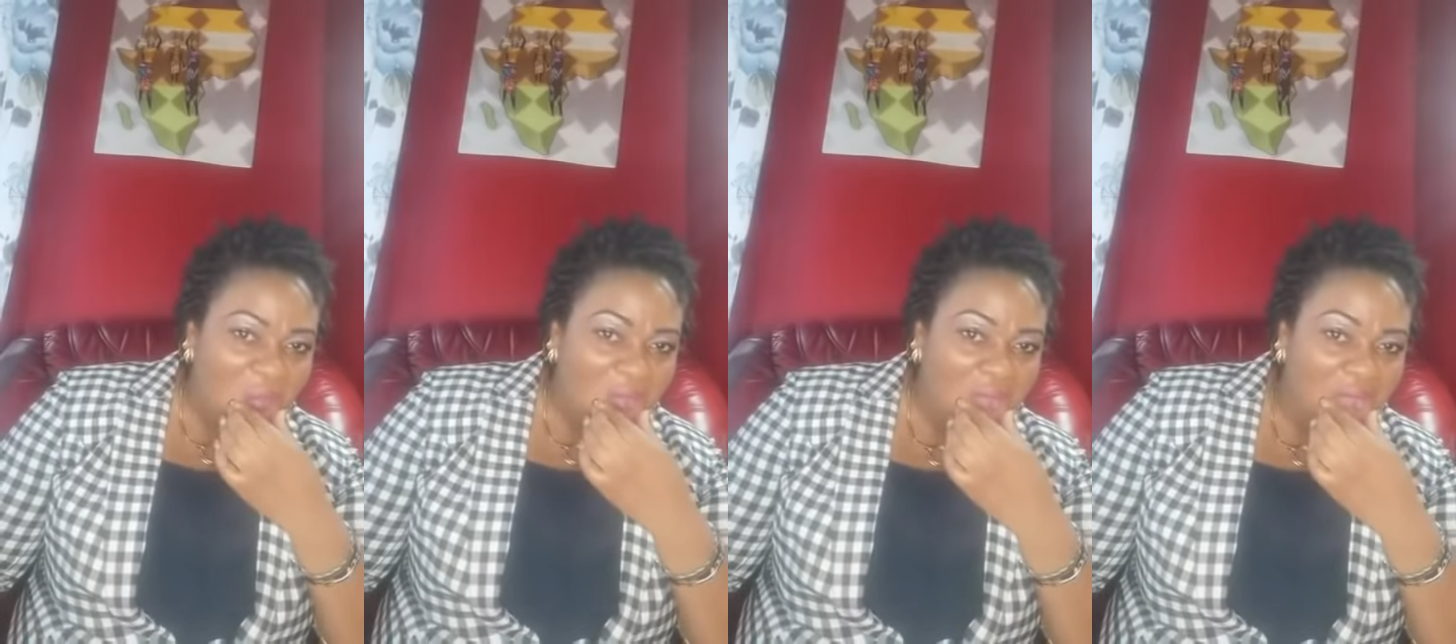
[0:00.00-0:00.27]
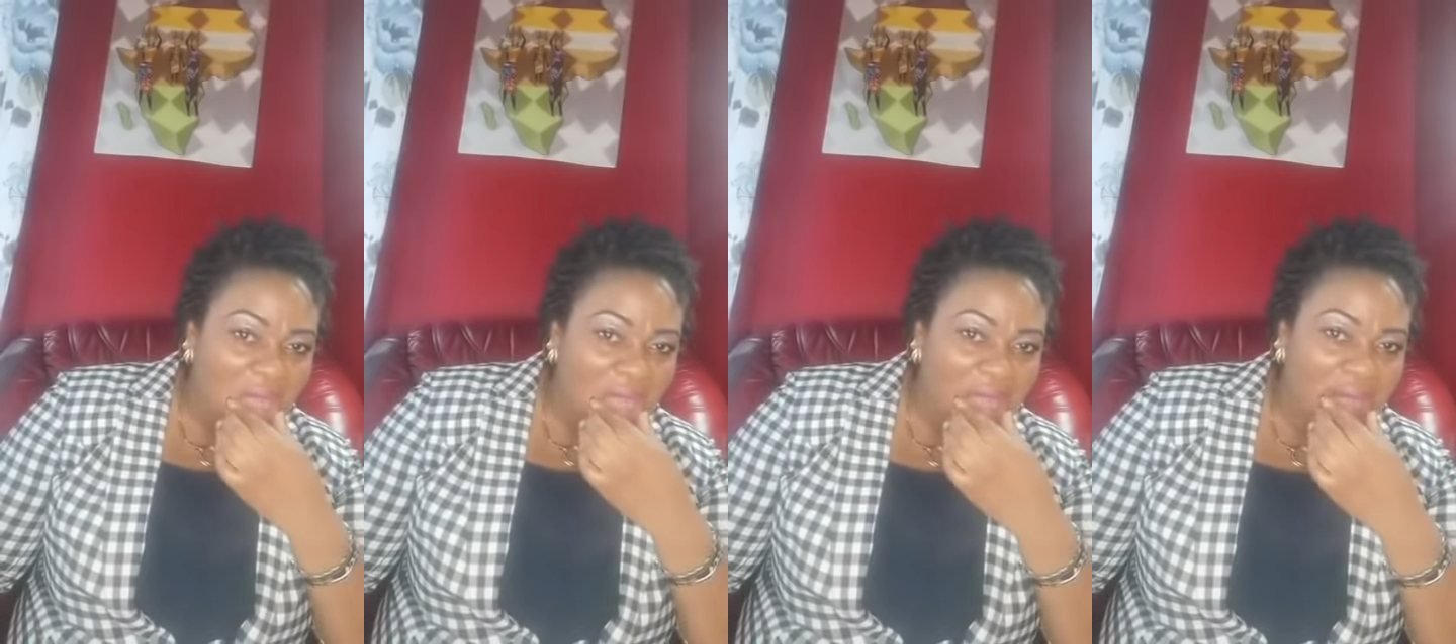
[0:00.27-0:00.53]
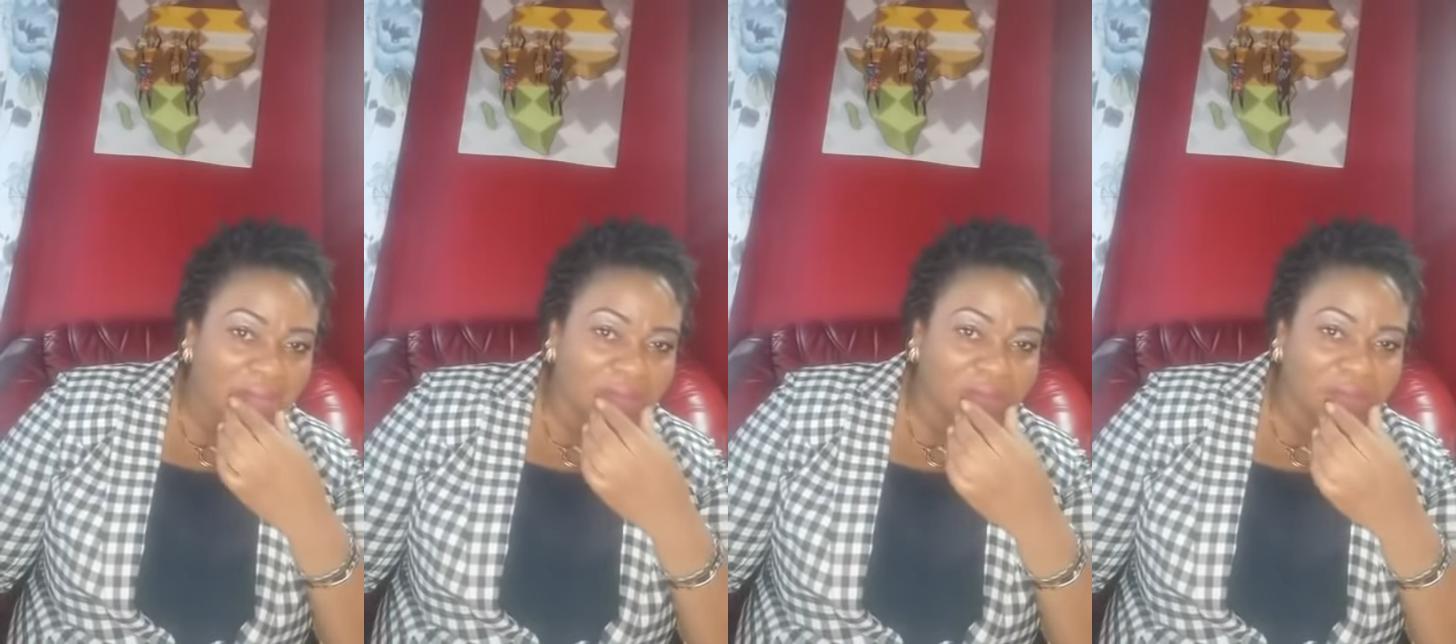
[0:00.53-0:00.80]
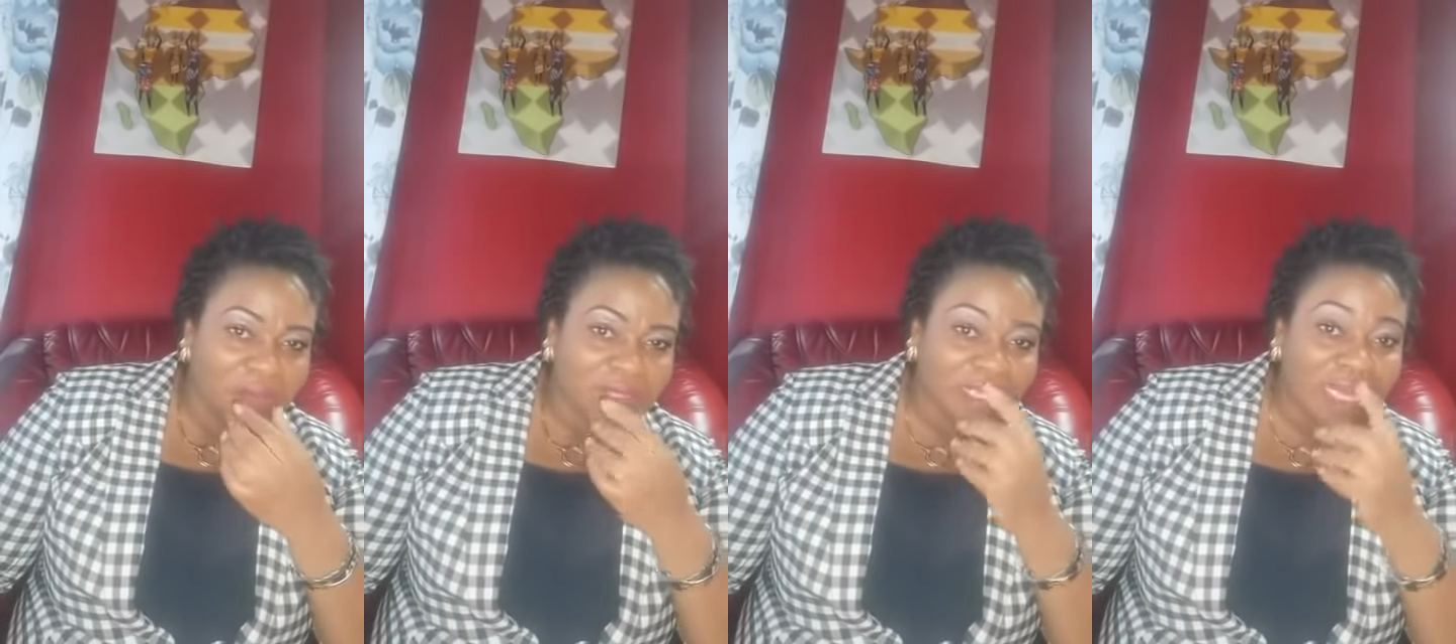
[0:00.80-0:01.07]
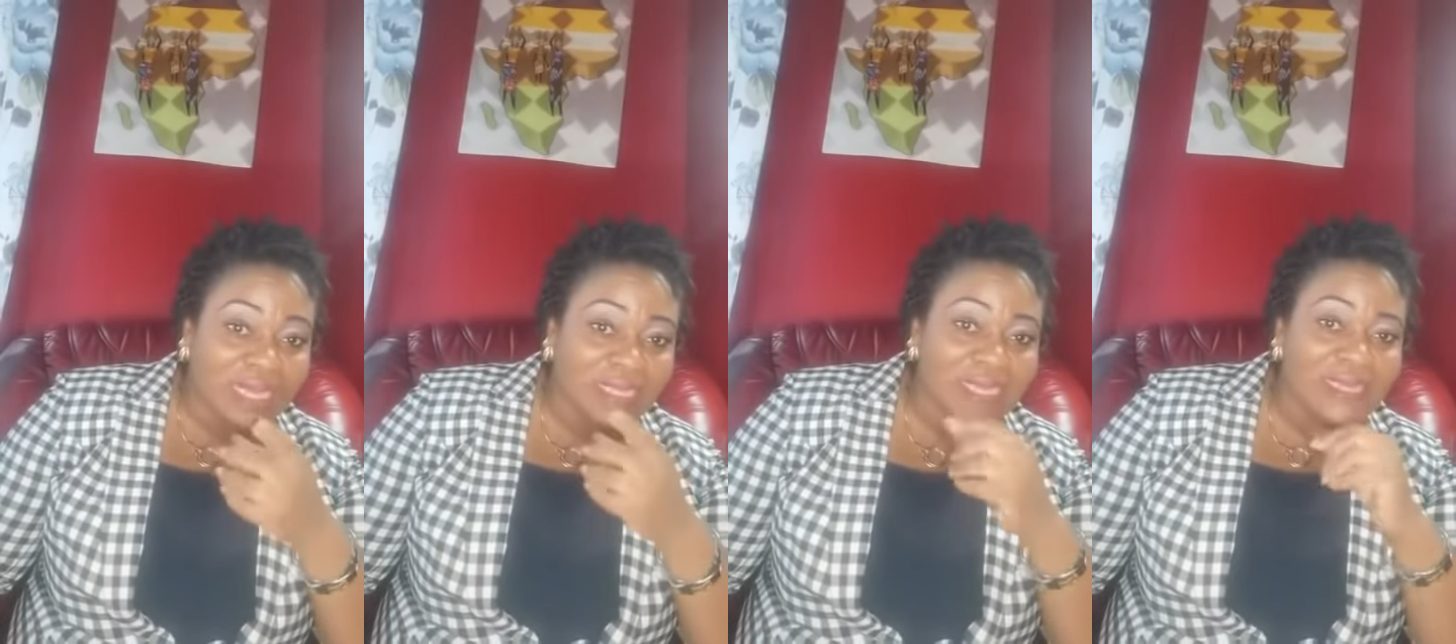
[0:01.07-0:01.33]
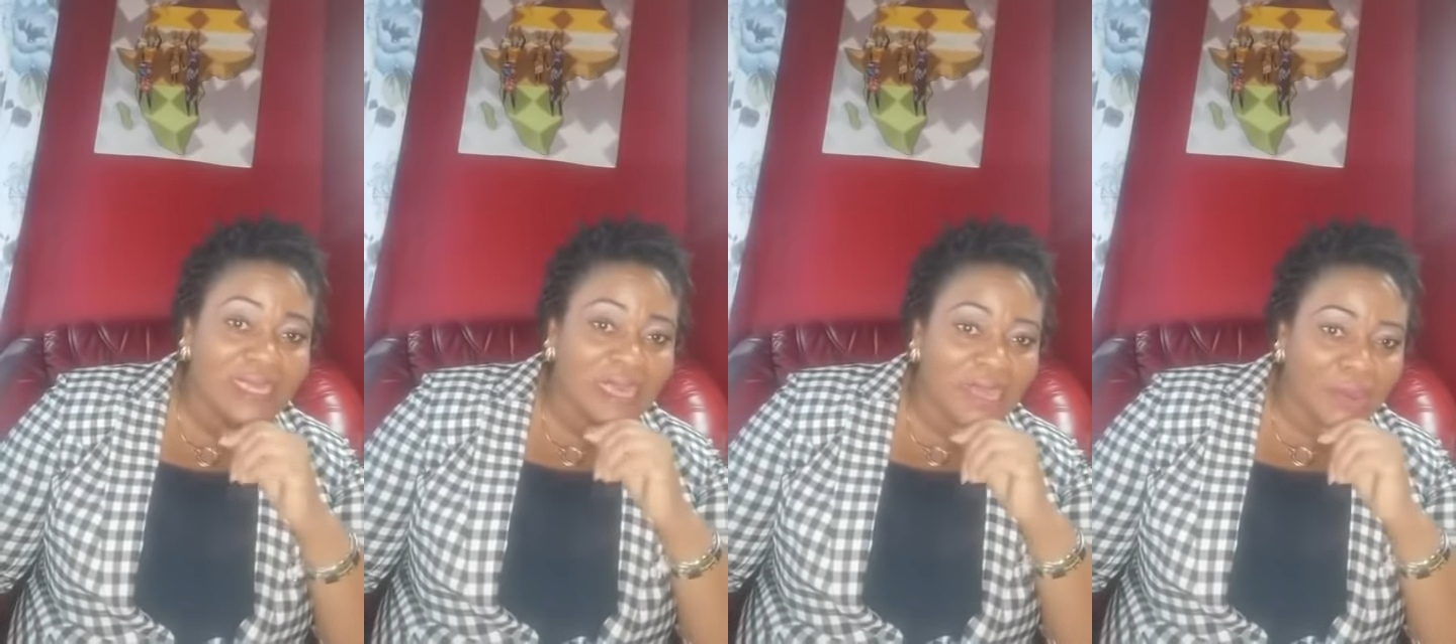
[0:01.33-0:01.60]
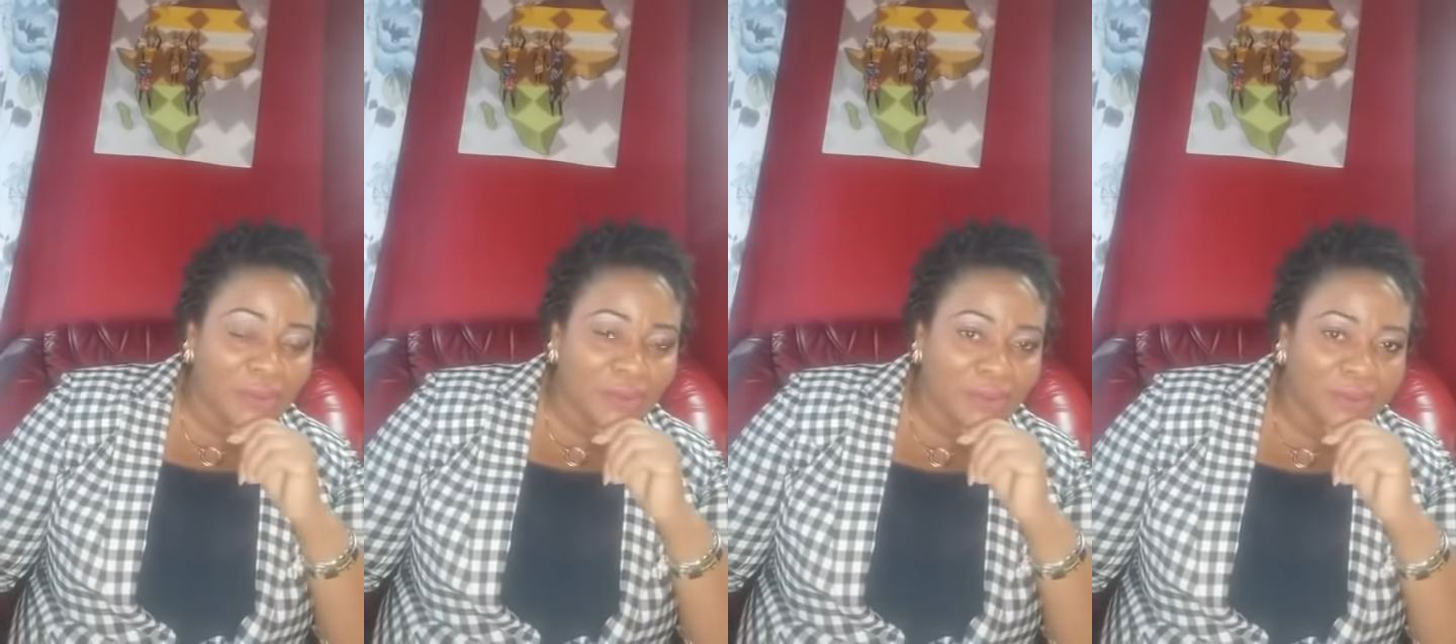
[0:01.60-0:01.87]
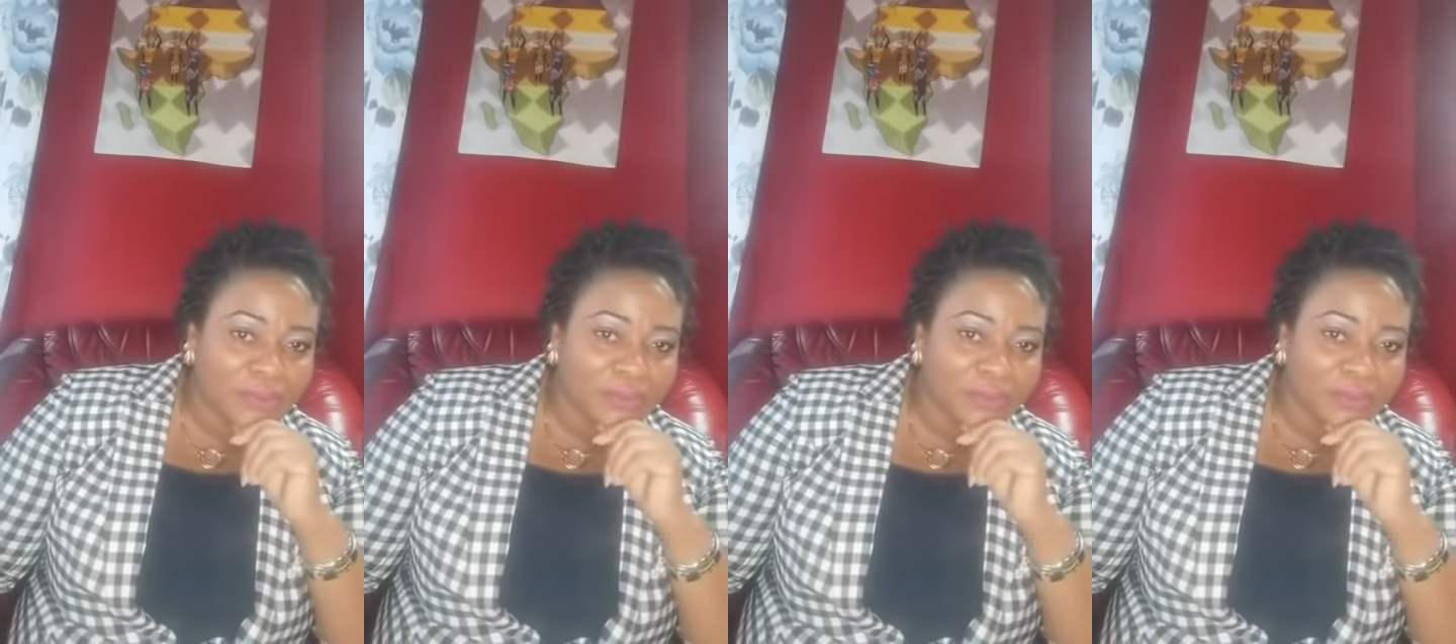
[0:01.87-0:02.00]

na Saturday no